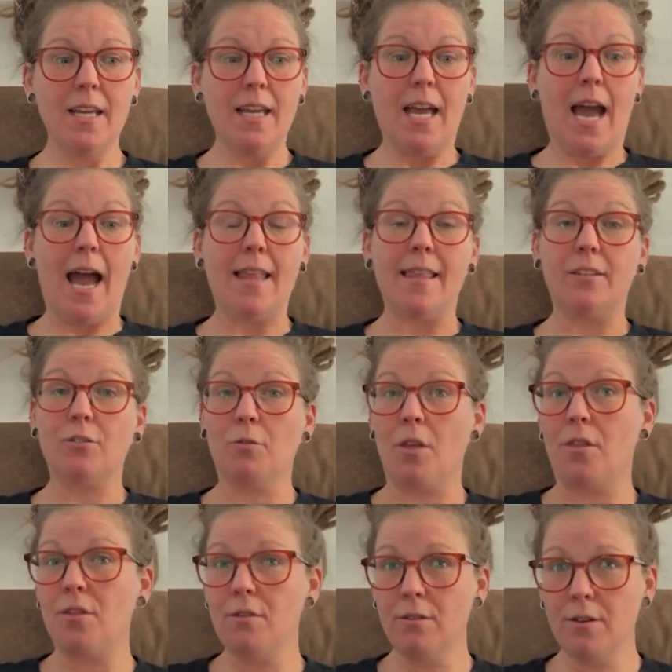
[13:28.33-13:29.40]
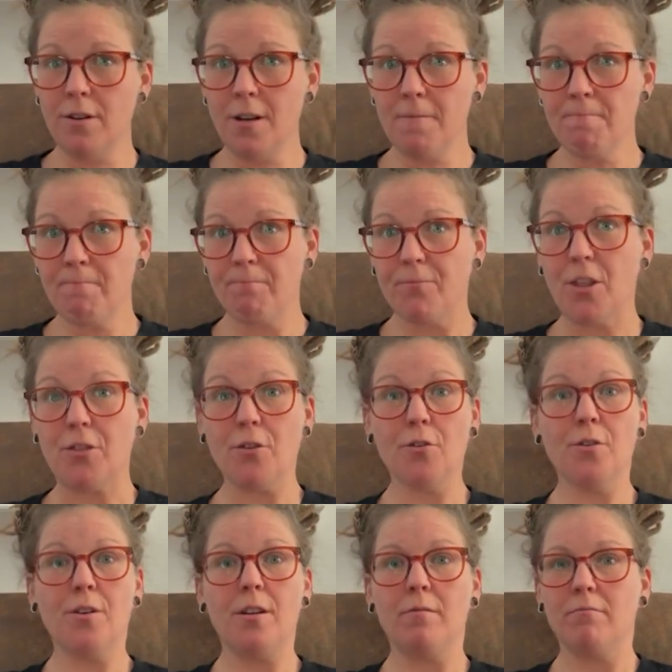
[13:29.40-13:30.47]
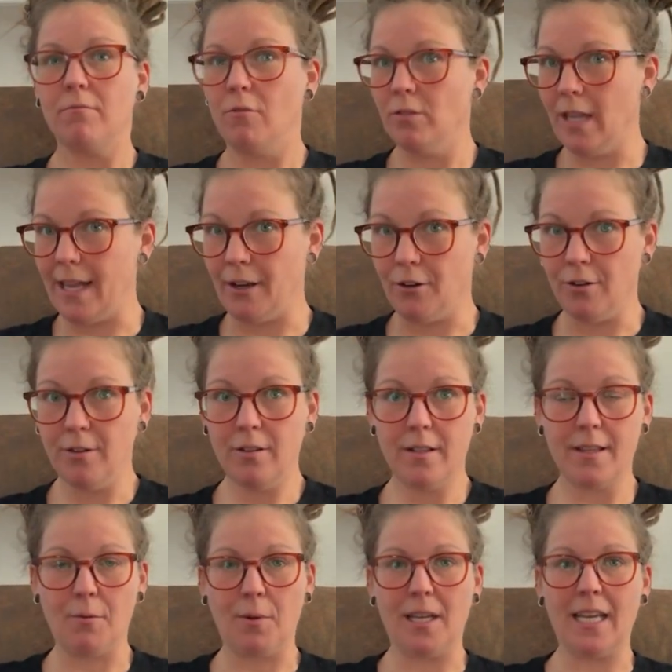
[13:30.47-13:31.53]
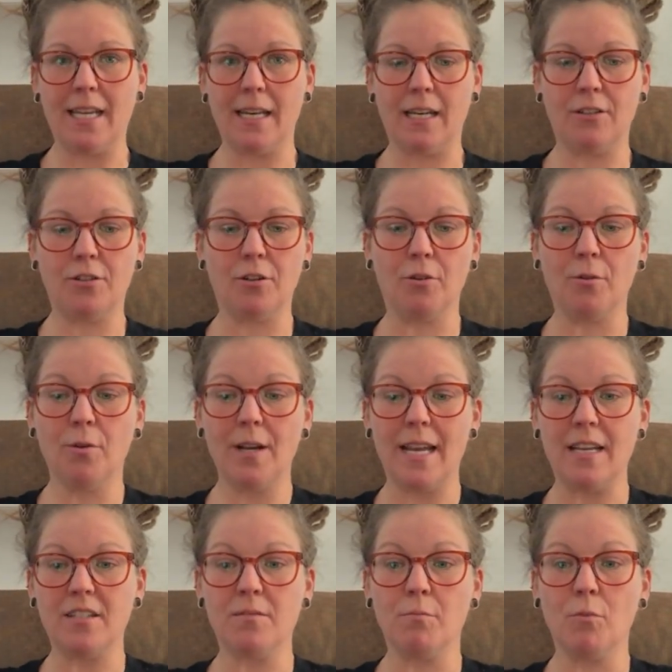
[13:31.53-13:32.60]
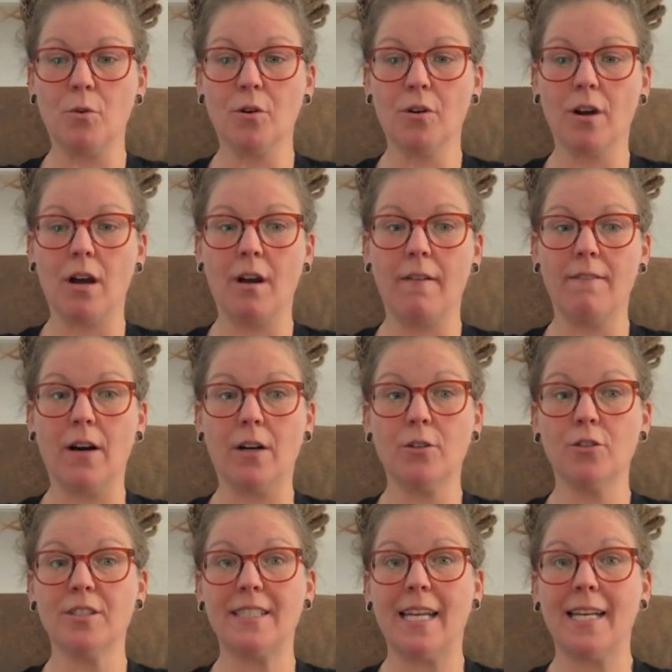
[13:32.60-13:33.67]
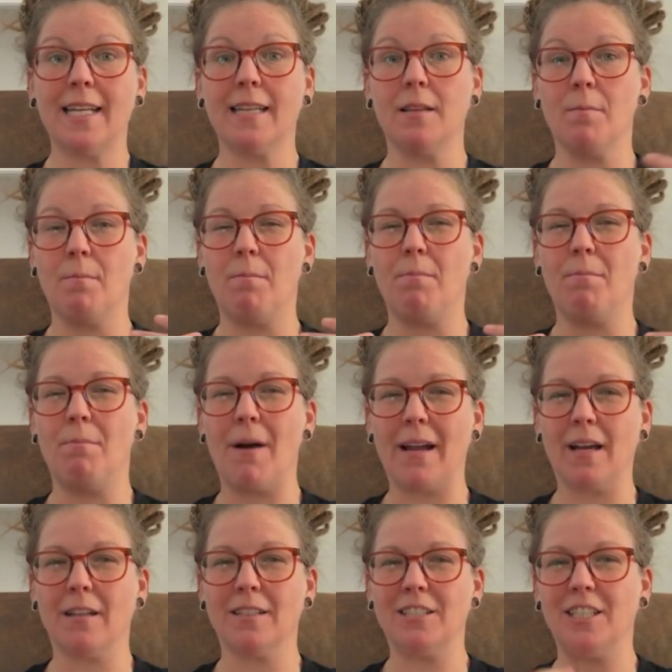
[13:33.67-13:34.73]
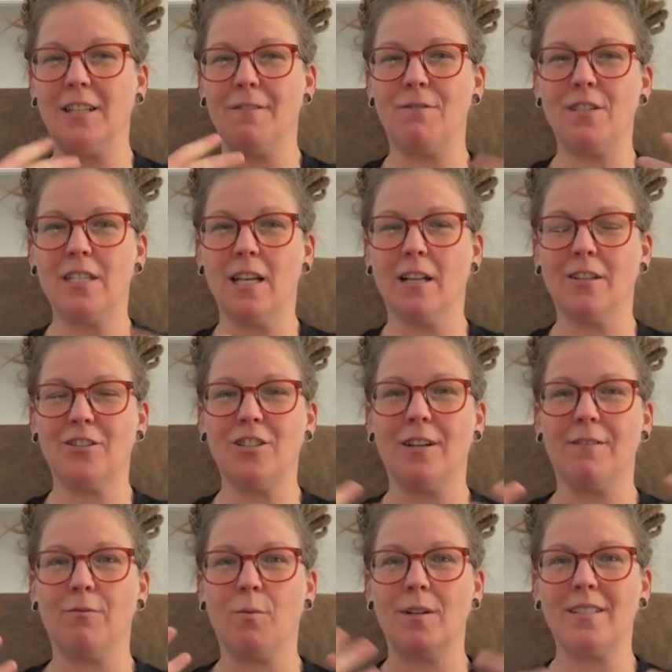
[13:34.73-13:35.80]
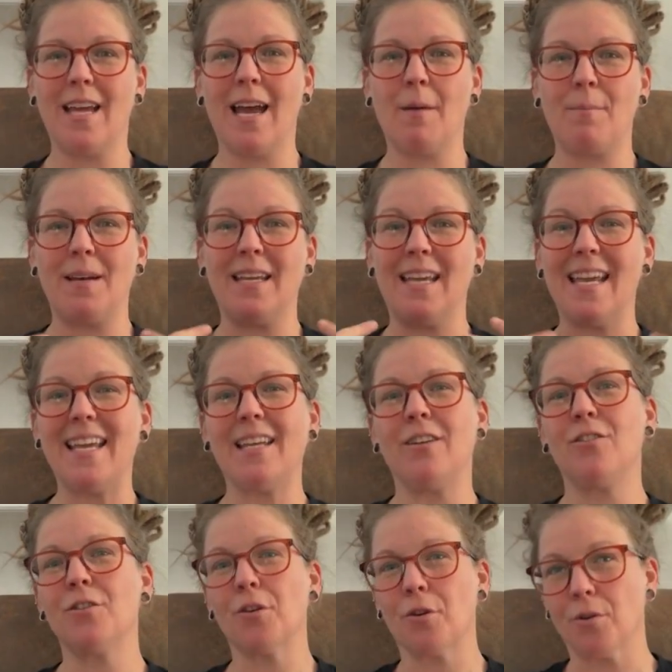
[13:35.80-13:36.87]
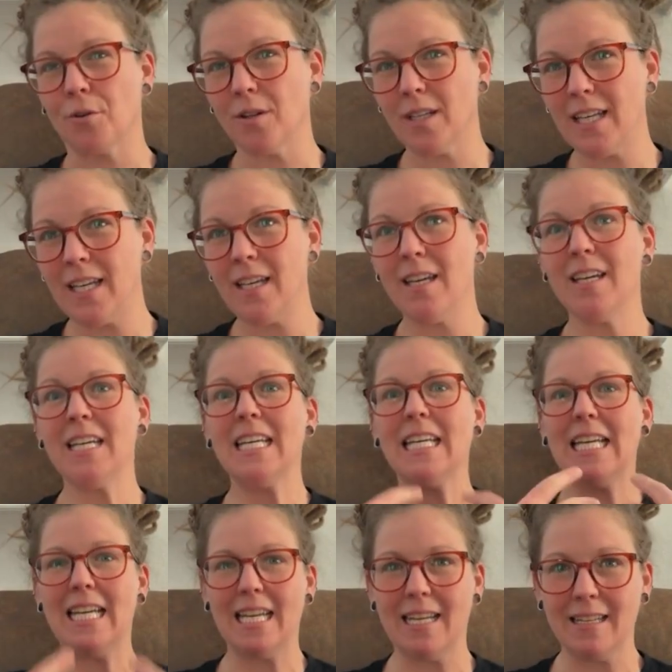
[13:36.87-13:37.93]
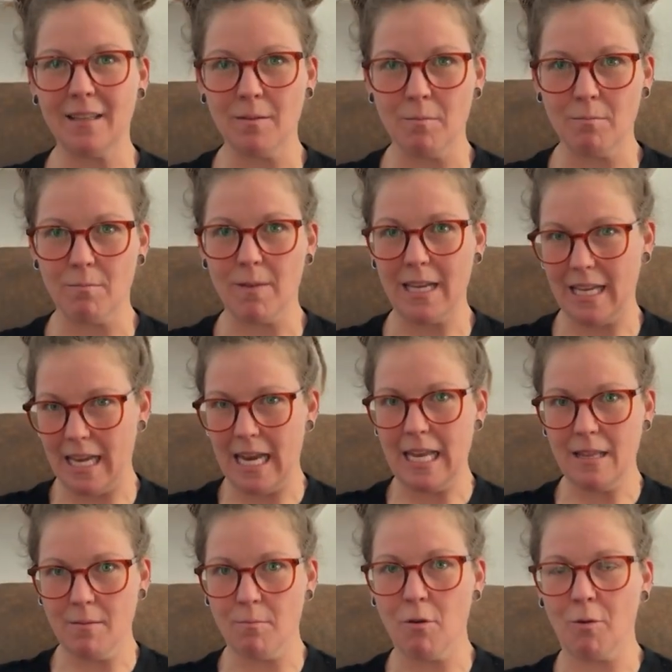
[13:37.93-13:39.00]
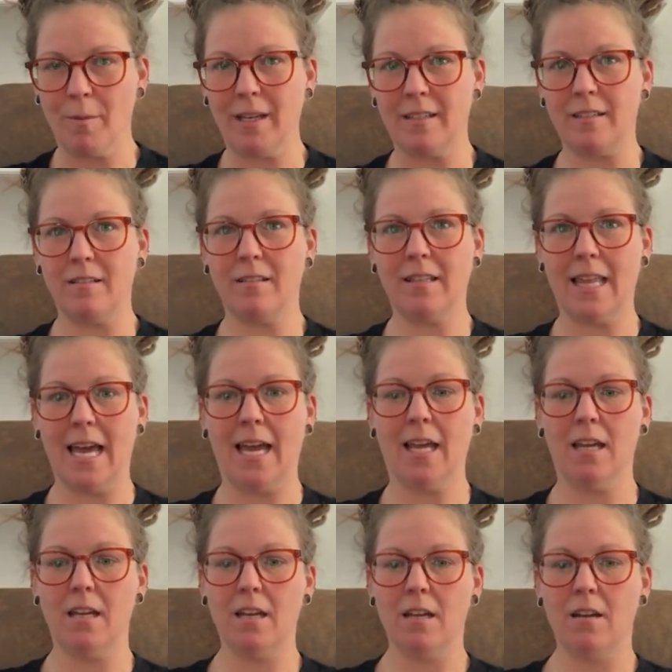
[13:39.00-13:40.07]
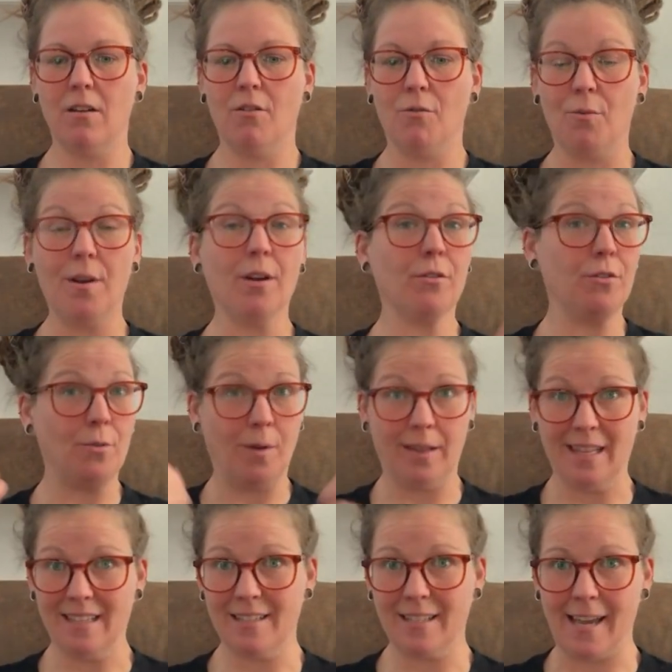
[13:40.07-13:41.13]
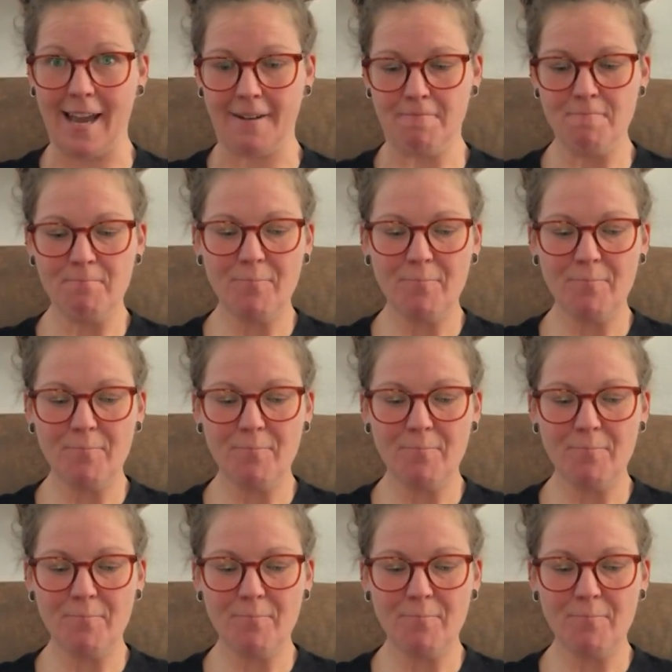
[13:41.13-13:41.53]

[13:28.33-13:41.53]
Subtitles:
And then so the third layer that we can get into is more of understanding the biology, the physiology of what's happening internally in the moment that we are doing this scan.